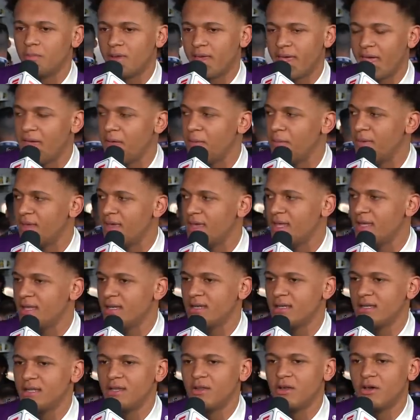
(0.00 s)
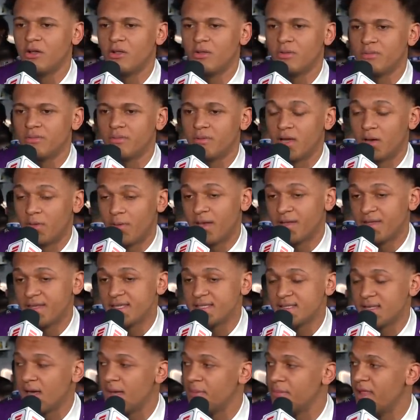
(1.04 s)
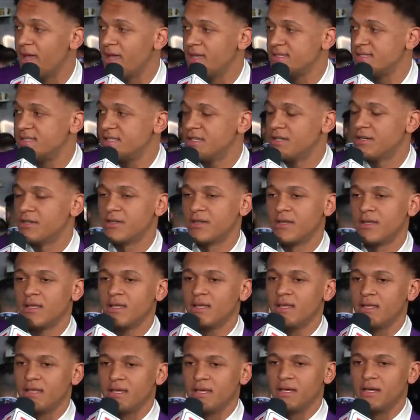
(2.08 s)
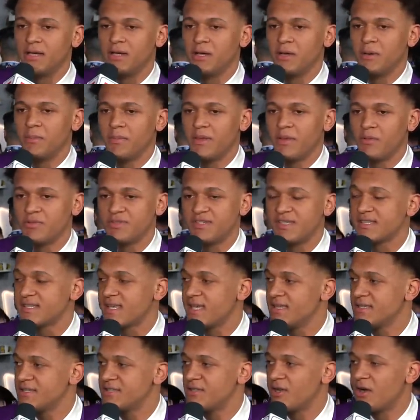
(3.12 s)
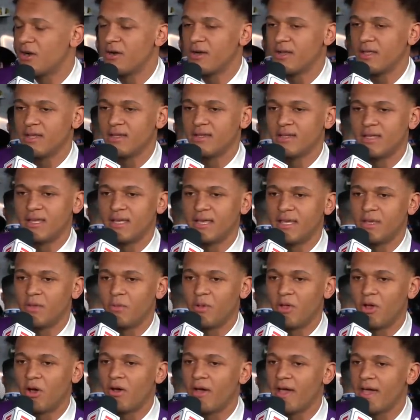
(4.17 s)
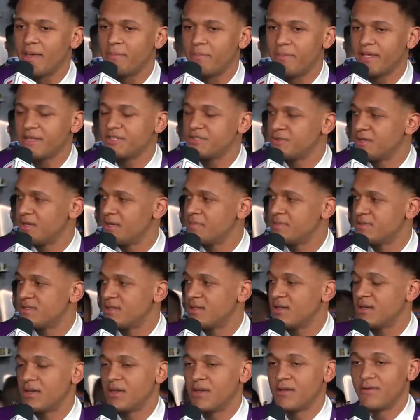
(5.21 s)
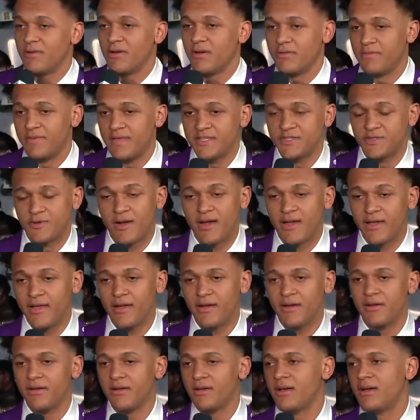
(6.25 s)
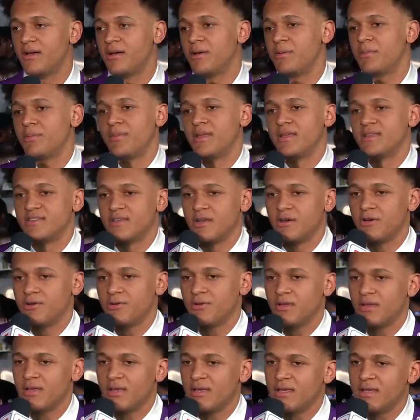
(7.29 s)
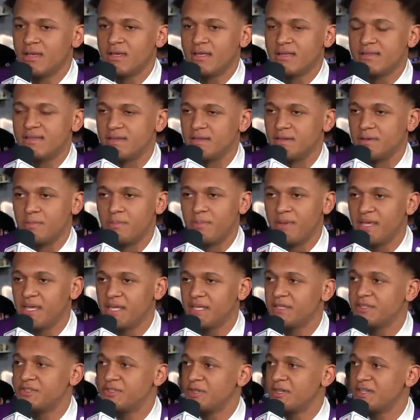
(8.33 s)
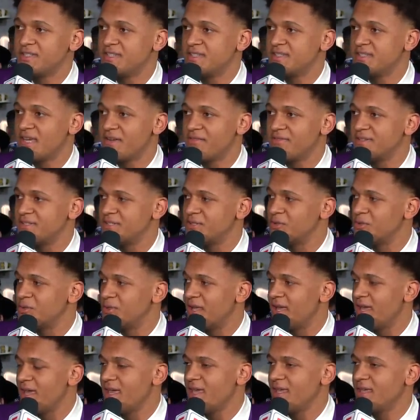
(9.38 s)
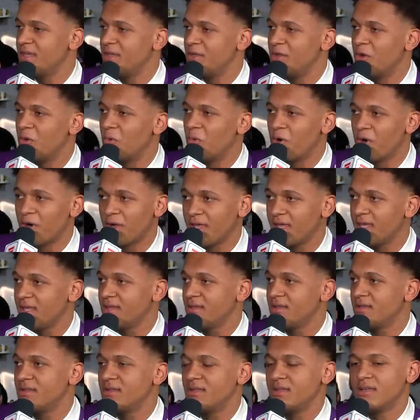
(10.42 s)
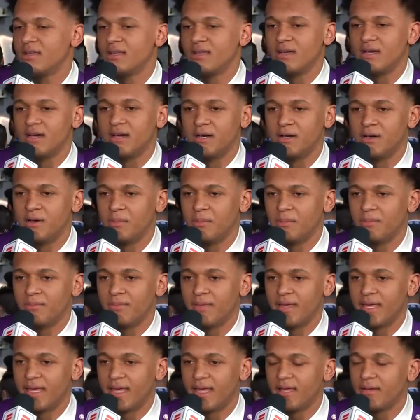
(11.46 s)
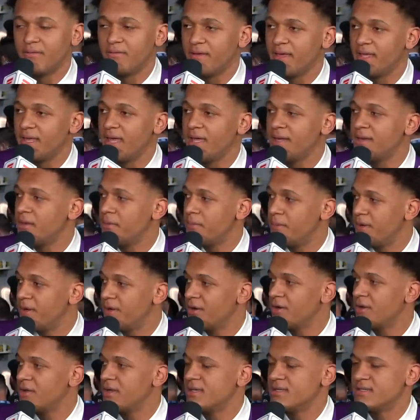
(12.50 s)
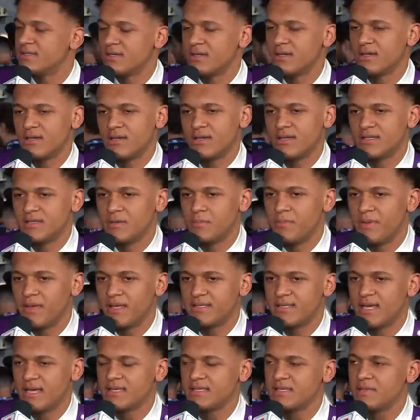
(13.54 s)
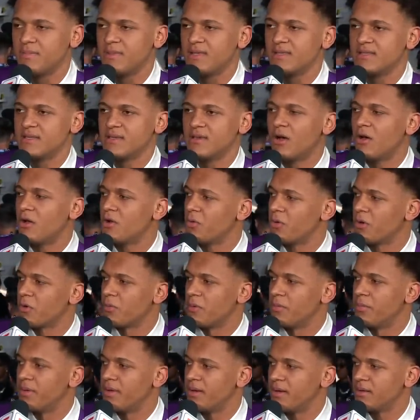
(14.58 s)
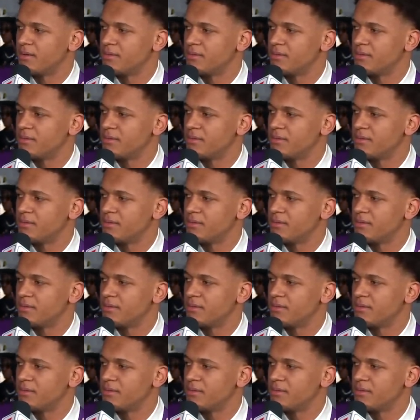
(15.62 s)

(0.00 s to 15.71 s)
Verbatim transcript: came in, you know, around this time last year and was just getting started. And we all had big dreams of this right here. And so to be in the trenches every single day, you know, working and end up here is it's a big testament to all the work we put in.